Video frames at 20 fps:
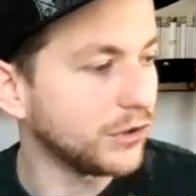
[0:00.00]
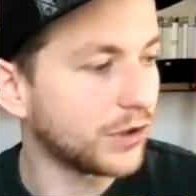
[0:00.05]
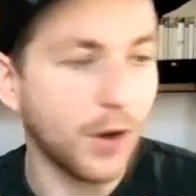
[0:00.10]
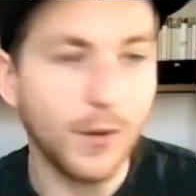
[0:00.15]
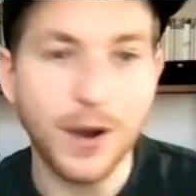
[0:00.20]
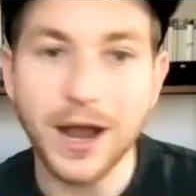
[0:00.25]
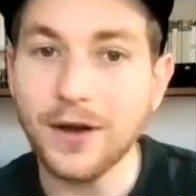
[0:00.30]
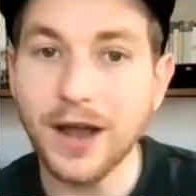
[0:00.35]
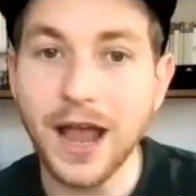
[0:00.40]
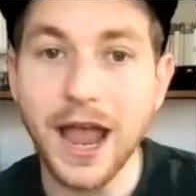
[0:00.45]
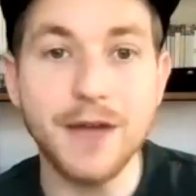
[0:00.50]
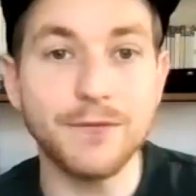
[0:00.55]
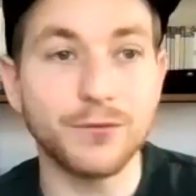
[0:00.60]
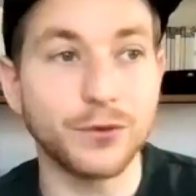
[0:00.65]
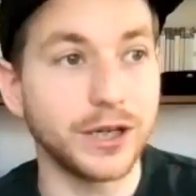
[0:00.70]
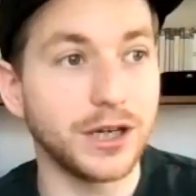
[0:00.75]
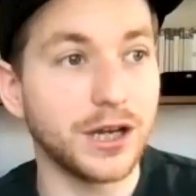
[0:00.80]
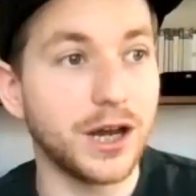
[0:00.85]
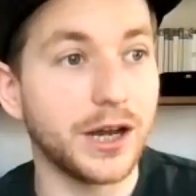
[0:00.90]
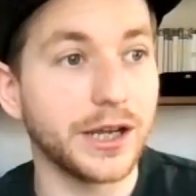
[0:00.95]
go out
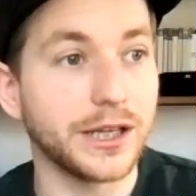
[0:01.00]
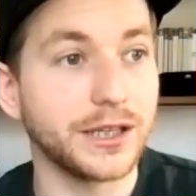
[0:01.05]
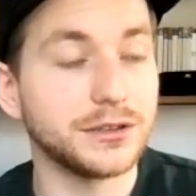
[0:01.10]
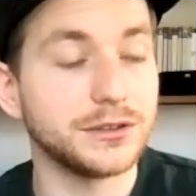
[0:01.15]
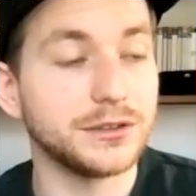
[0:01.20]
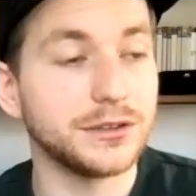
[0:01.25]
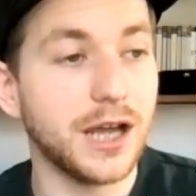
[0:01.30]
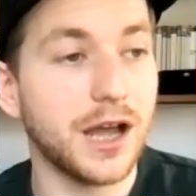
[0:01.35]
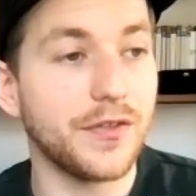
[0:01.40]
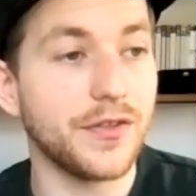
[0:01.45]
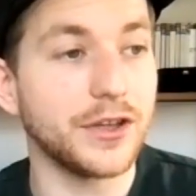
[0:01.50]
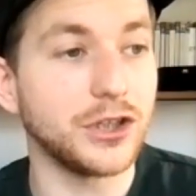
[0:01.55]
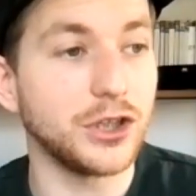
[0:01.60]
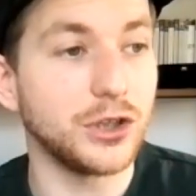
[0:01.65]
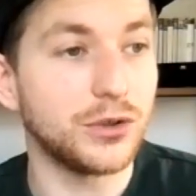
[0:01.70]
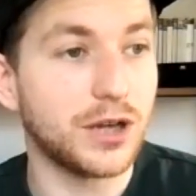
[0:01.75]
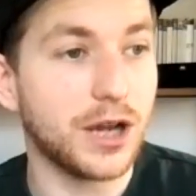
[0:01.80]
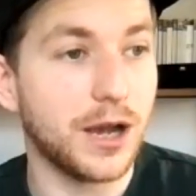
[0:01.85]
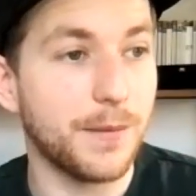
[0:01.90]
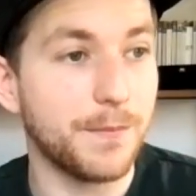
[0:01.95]
every night, and then you
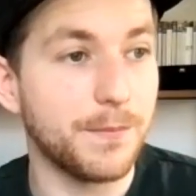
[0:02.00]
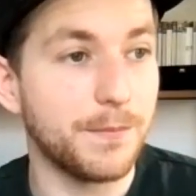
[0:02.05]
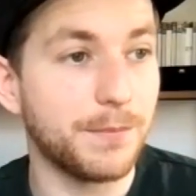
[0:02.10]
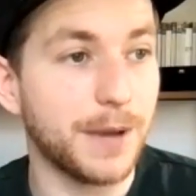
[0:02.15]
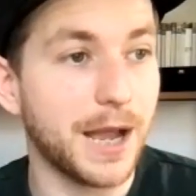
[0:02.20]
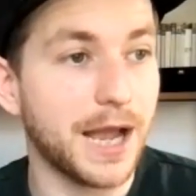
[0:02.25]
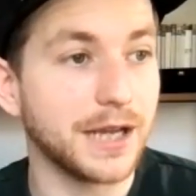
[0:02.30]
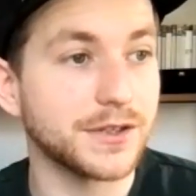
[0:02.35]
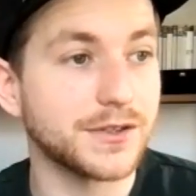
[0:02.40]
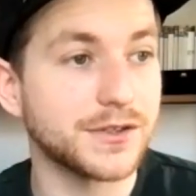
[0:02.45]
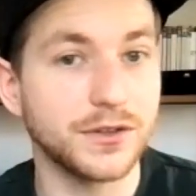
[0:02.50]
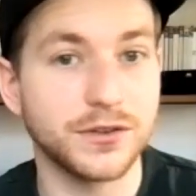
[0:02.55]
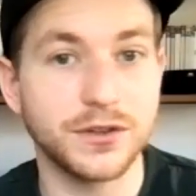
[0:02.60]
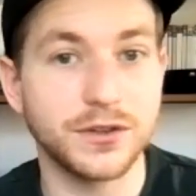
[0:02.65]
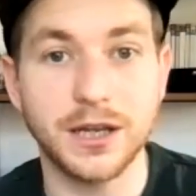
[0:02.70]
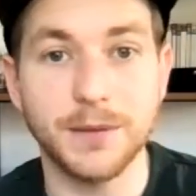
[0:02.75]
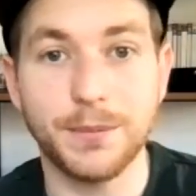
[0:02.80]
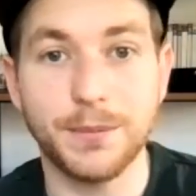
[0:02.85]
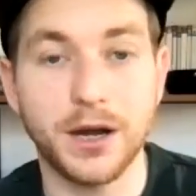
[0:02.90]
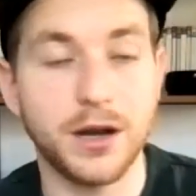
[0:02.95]
come back to
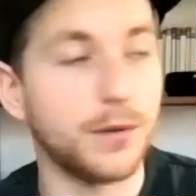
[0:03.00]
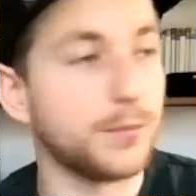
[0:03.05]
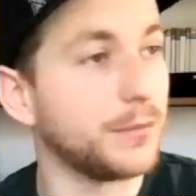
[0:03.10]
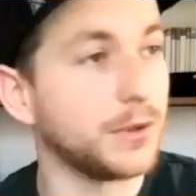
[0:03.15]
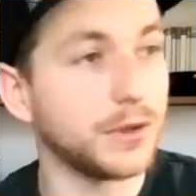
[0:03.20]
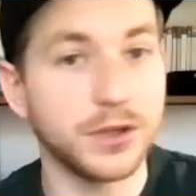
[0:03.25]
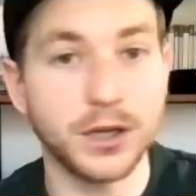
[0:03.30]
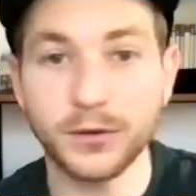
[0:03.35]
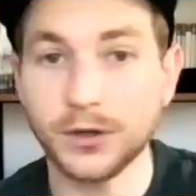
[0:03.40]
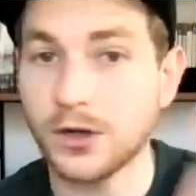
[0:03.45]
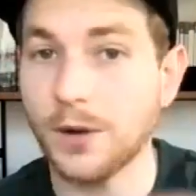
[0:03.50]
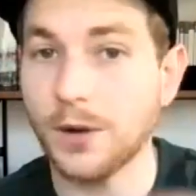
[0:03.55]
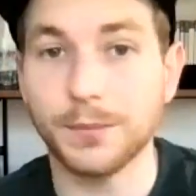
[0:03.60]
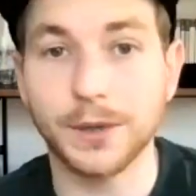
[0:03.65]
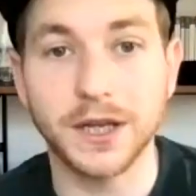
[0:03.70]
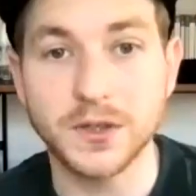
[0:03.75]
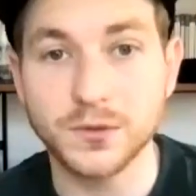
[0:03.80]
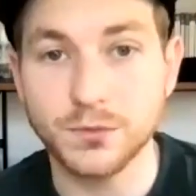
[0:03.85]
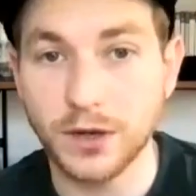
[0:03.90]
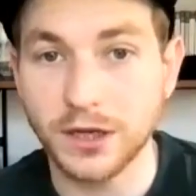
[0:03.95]
the apartment
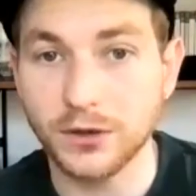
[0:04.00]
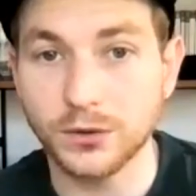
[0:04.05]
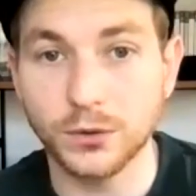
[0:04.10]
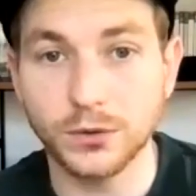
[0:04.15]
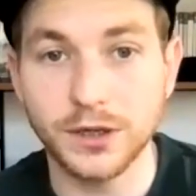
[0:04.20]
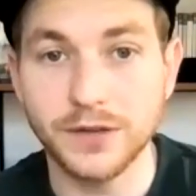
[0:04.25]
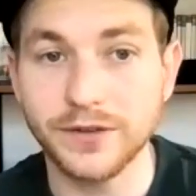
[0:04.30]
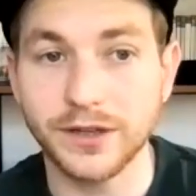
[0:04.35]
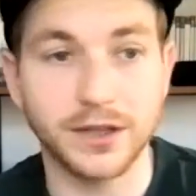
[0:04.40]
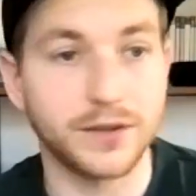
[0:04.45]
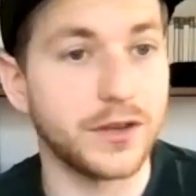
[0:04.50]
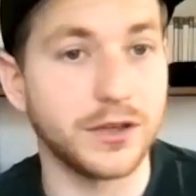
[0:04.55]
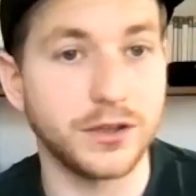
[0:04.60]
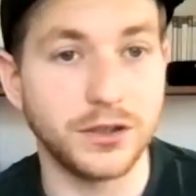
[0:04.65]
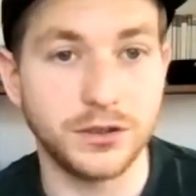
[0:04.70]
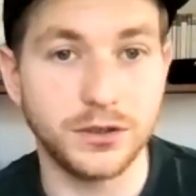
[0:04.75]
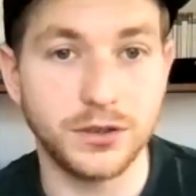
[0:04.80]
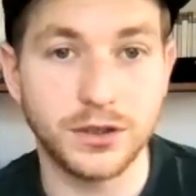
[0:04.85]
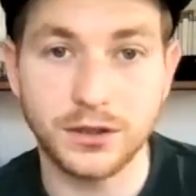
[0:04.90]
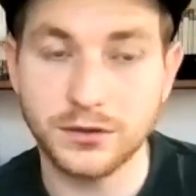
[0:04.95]
complex where you're all living, and
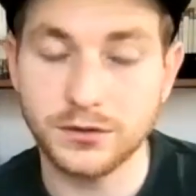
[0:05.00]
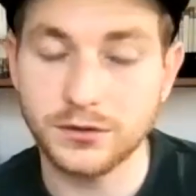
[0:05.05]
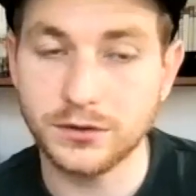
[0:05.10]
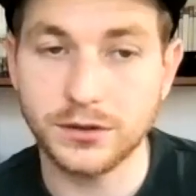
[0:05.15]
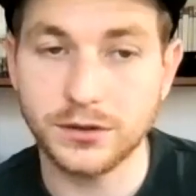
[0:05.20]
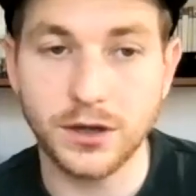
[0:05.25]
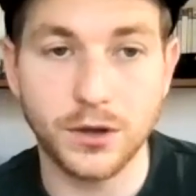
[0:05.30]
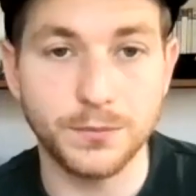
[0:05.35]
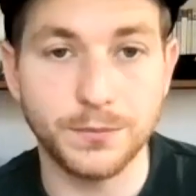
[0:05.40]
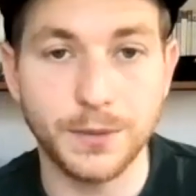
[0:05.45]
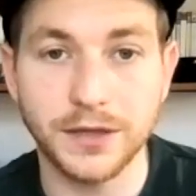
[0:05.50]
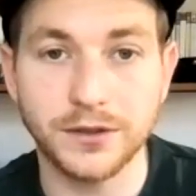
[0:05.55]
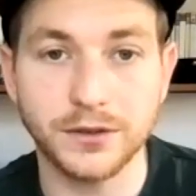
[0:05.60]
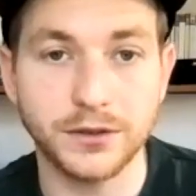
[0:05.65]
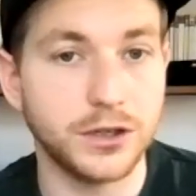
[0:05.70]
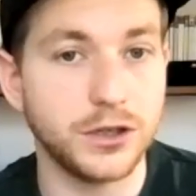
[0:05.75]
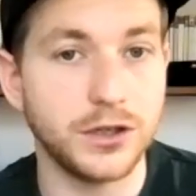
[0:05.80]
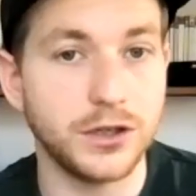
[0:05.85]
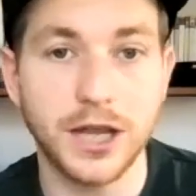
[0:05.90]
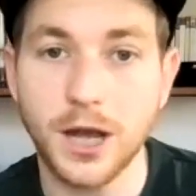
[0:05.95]
then you go to bed, and
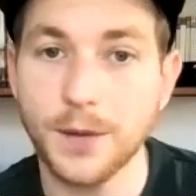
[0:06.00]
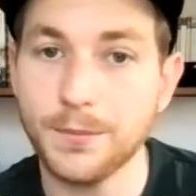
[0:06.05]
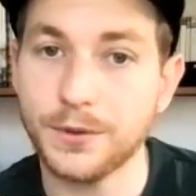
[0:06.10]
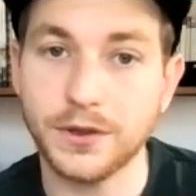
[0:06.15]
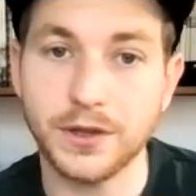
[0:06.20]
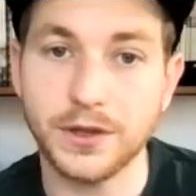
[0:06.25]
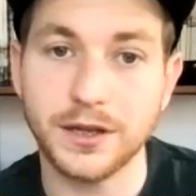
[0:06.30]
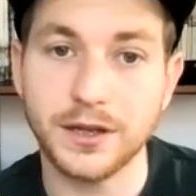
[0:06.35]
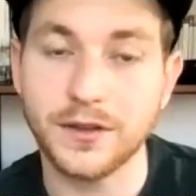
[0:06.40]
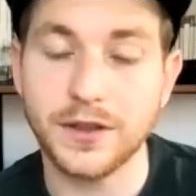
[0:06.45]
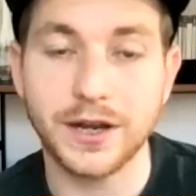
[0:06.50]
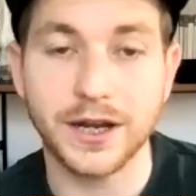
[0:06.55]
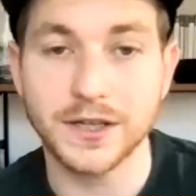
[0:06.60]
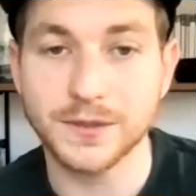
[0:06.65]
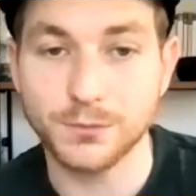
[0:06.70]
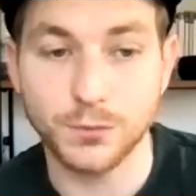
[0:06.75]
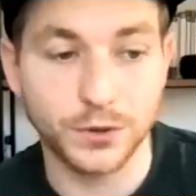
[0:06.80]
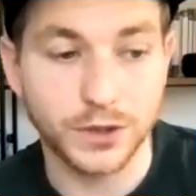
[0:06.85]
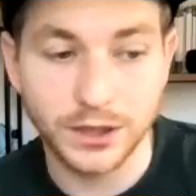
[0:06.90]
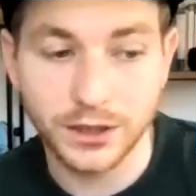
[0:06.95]
then you get up the next
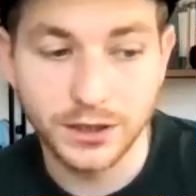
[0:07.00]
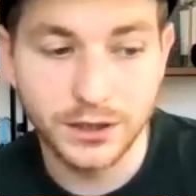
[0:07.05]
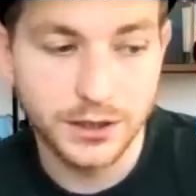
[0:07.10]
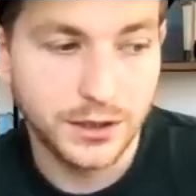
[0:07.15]
morning.